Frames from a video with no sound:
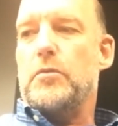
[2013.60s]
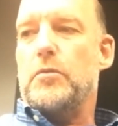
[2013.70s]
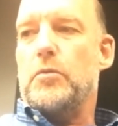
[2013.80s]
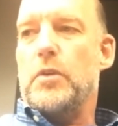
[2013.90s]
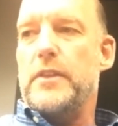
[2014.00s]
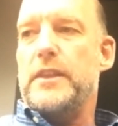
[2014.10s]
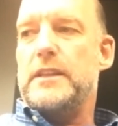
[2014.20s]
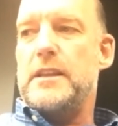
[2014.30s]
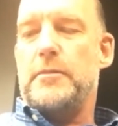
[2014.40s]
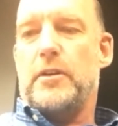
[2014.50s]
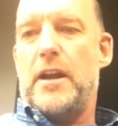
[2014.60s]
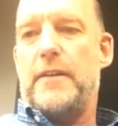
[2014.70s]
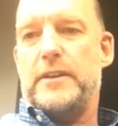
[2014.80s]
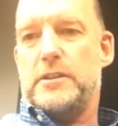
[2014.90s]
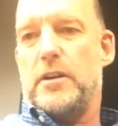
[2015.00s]
what the
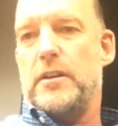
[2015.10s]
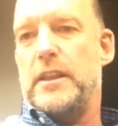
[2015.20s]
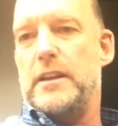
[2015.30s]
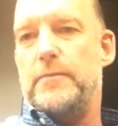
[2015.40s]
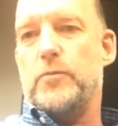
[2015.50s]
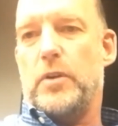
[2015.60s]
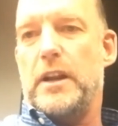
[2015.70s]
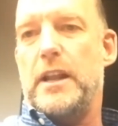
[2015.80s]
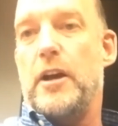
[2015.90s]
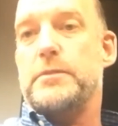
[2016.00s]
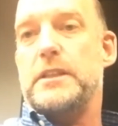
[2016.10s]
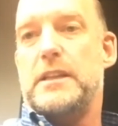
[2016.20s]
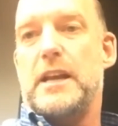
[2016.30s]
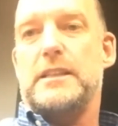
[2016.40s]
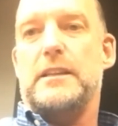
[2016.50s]
demographics are where it helps and
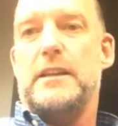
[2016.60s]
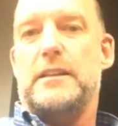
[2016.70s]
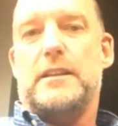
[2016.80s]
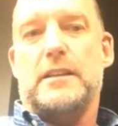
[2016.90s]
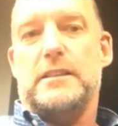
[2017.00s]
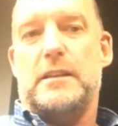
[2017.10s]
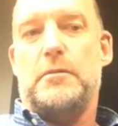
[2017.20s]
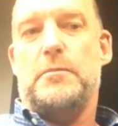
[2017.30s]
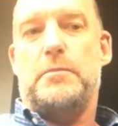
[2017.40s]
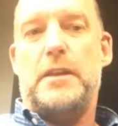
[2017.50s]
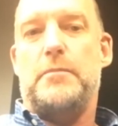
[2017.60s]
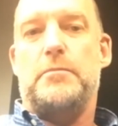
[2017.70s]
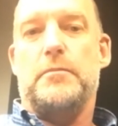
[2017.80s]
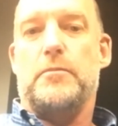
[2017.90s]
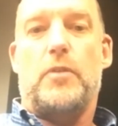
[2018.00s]
doesn't. It doesn't seem to be
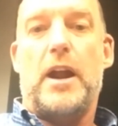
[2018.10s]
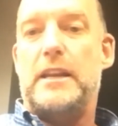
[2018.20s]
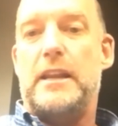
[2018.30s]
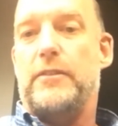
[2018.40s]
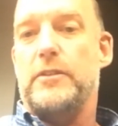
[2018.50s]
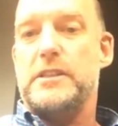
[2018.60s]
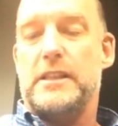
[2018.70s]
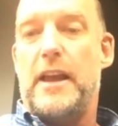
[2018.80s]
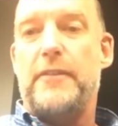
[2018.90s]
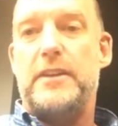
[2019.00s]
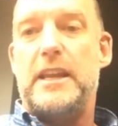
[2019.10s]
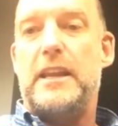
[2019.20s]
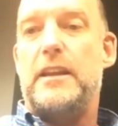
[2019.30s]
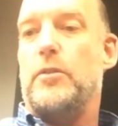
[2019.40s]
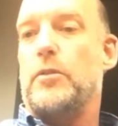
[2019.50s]
right knee versus left
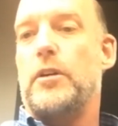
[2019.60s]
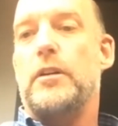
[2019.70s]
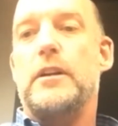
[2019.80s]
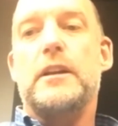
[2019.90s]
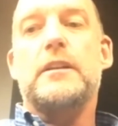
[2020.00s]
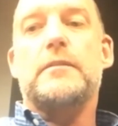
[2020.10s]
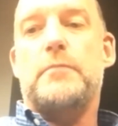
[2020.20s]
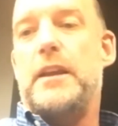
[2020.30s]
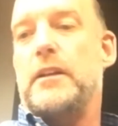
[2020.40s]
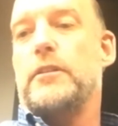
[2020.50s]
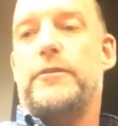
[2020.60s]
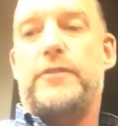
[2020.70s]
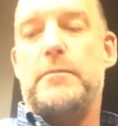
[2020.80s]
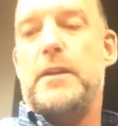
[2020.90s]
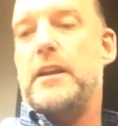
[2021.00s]
knee, or male or
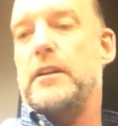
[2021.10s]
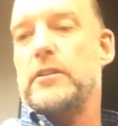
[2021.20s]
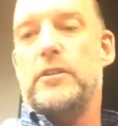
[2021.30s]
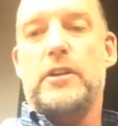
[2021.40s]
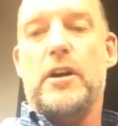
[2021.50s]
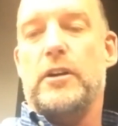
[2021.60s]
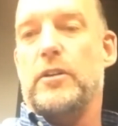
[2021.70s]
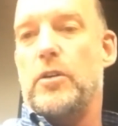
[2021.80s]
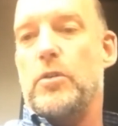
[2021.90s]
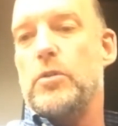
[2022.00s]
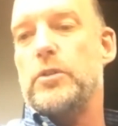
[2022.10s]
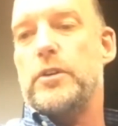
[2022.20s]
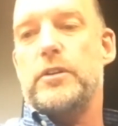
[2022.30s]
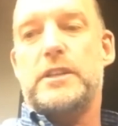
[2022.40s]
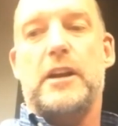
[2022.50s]
female, or young or old,
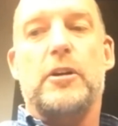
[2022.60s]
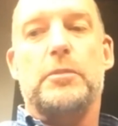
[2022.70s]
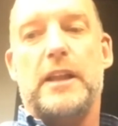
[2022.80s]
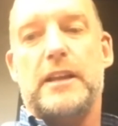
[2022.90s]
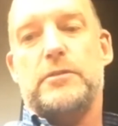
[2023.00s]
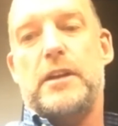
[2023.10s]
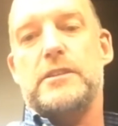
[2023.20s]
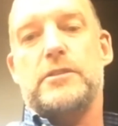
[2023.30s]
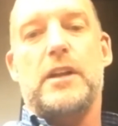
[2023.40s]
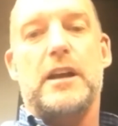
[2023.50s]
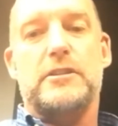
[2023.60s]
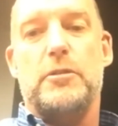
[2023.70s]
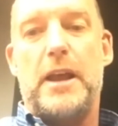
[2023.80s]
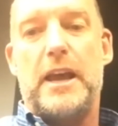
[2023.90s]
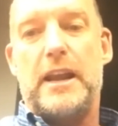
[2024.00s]
or terrible x-rays or not so
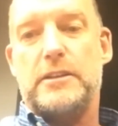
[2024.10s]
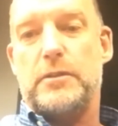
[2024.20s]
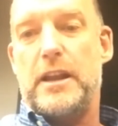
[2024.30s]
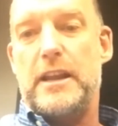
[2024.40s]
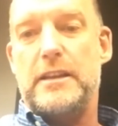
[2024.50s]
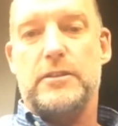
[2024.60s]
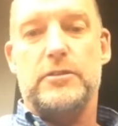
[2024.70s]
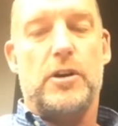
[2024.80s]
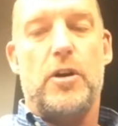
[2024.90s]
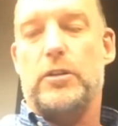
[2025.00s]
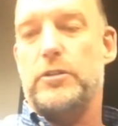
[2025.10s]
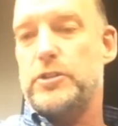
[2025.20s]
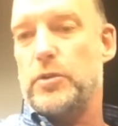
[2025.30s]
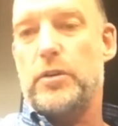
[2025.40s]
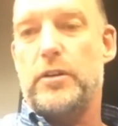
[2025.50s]
bad x-rays, or tall or
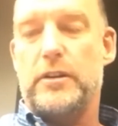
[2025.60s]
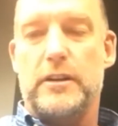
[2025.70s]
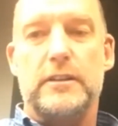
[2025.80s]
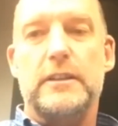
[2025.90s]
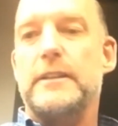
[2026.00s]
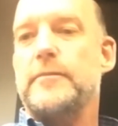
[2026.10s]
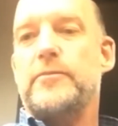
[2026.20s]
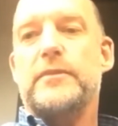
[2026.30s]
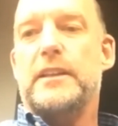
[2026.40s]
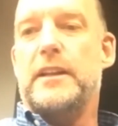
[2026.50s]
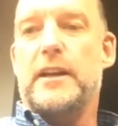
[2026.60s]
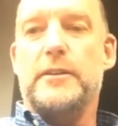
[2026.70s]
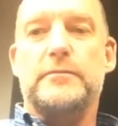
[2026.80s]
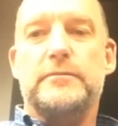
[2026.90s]
short, or